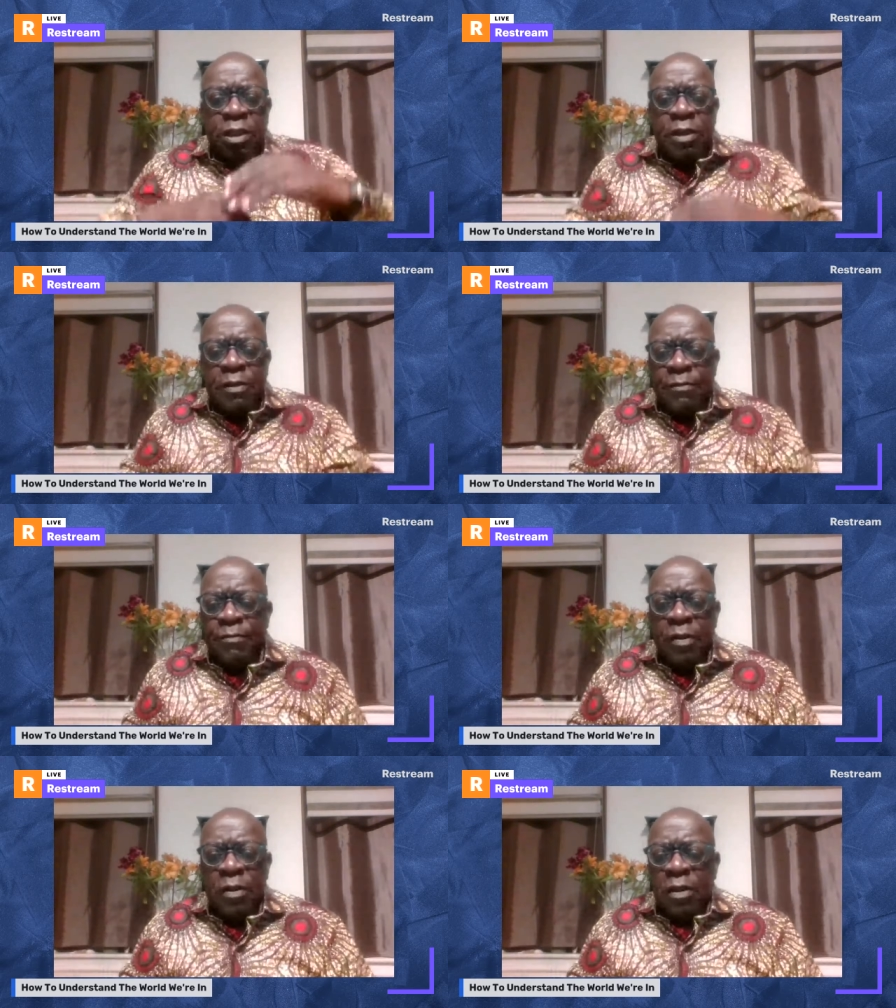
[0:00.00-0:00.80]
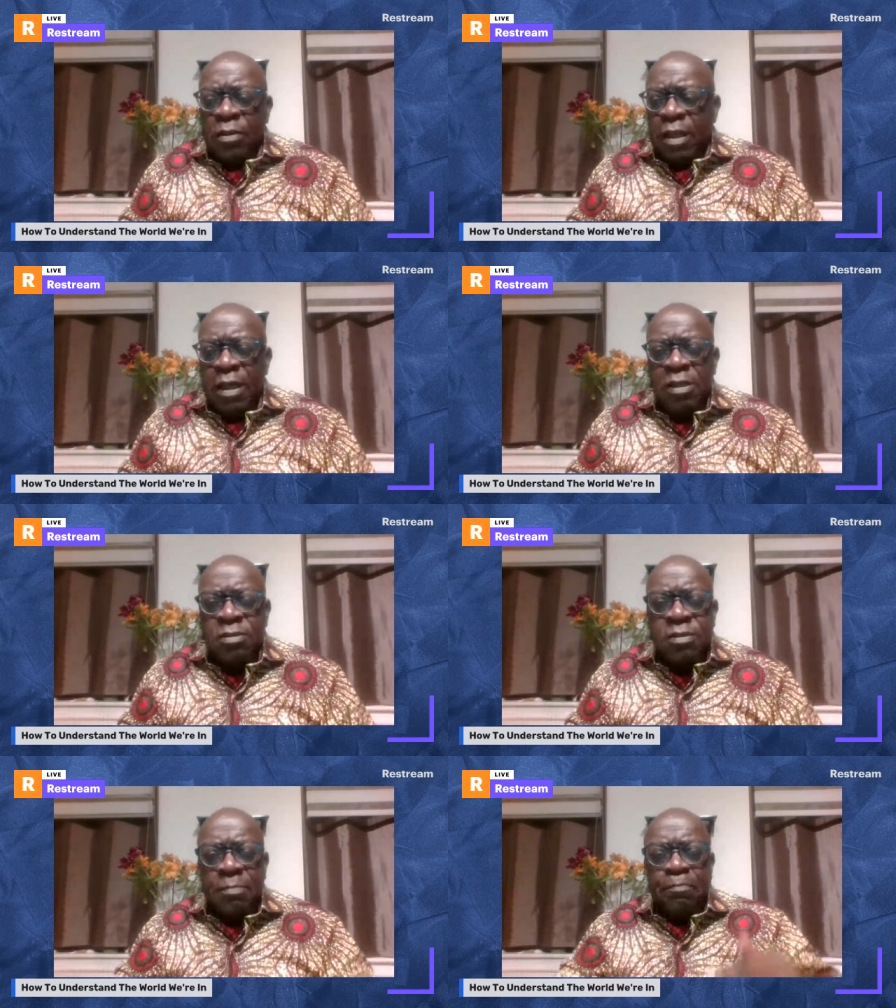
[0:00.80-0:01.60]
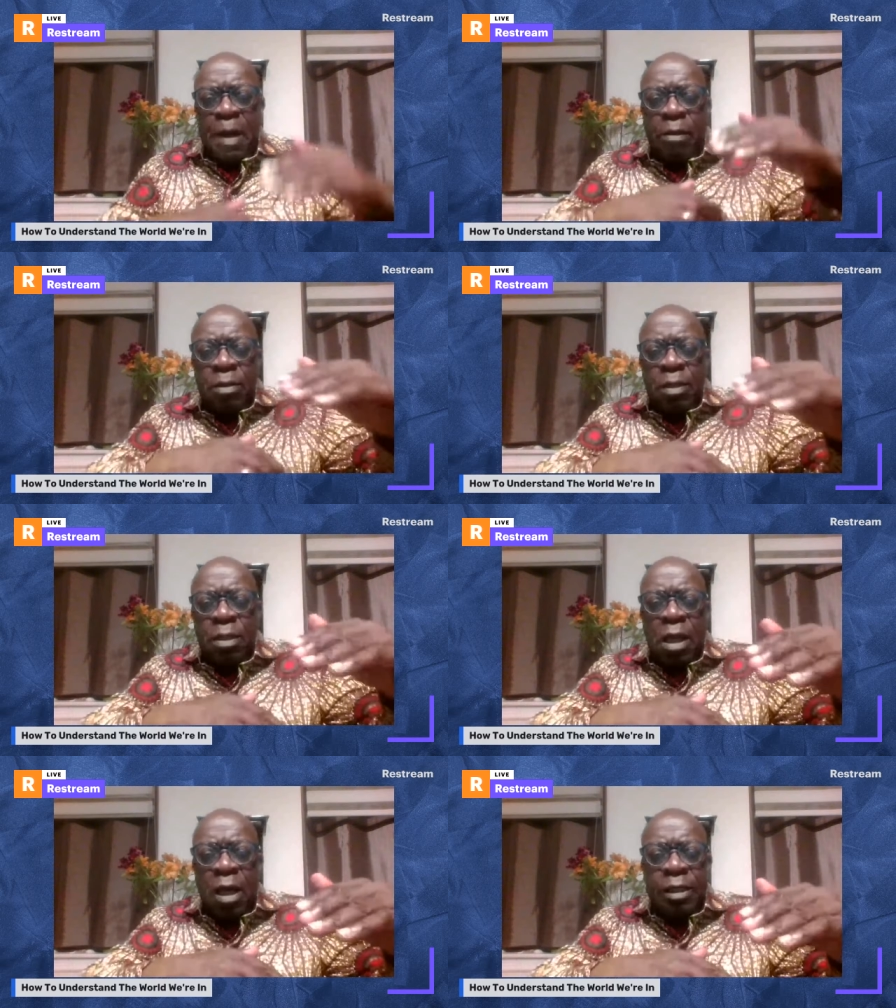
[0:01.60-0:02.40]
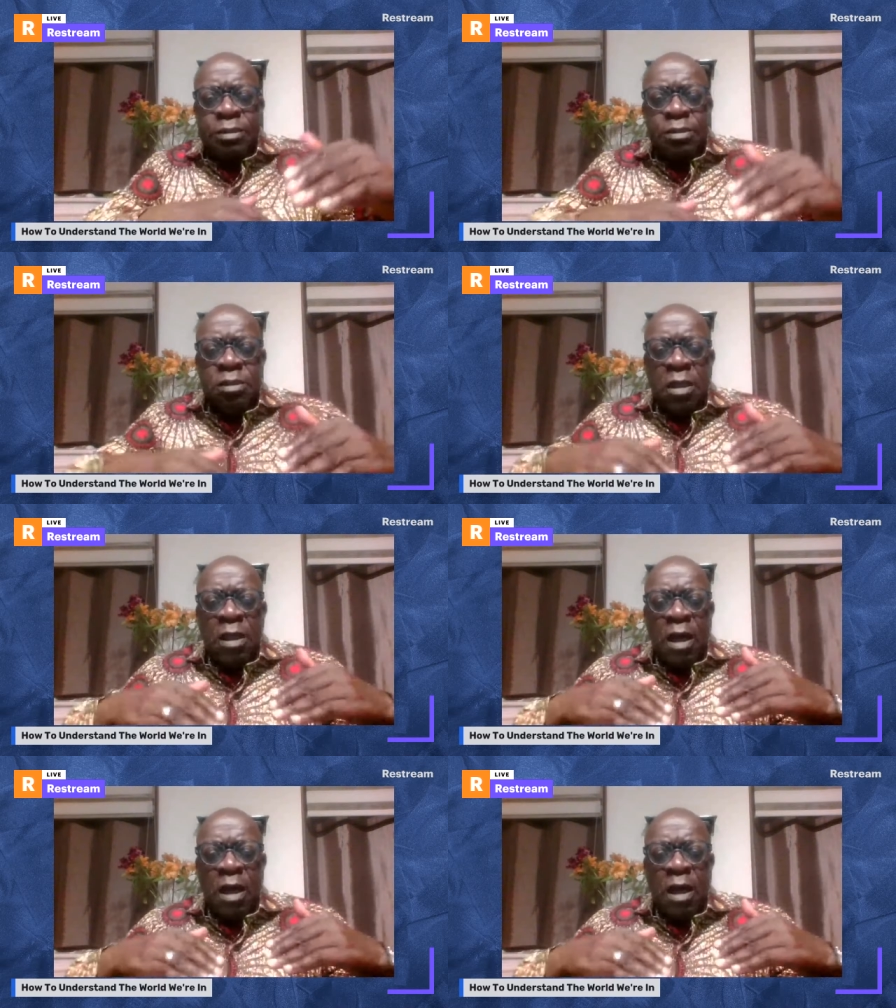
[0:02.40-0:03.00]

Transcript: here. There's the parallel lines.